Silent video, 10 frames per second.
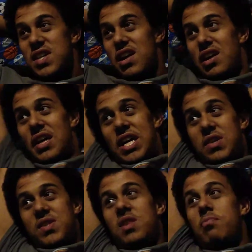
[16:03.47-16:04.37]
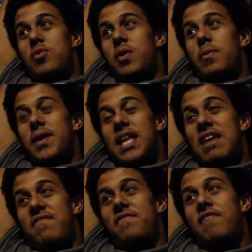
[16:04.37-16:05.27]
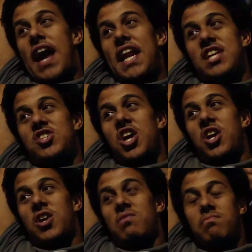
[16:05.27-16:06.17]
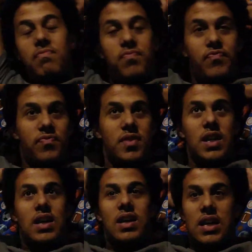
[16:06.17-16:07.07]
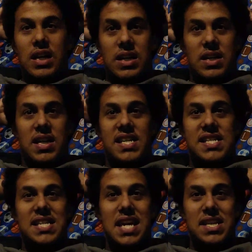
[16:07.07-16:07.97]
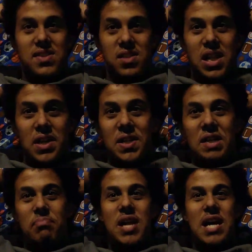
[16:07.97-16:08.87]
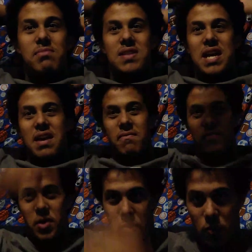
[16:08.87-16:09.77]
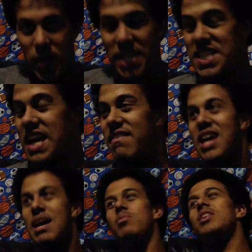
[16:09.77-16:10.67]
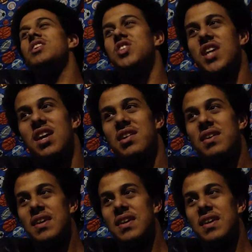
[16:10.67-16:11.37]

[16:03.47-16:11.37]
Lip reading: argue to the point where they fight each other. Because Six literally blames them for Rex having amnesia.